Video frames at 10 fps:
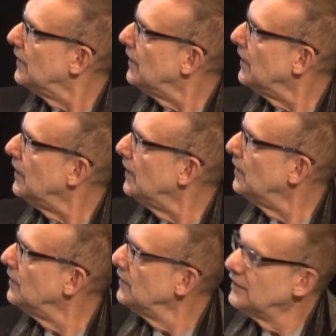
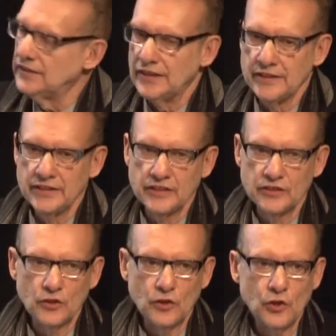I think
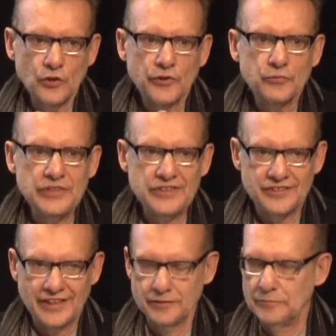in all three
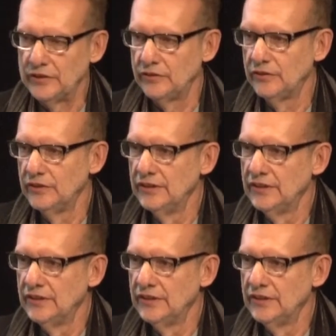segments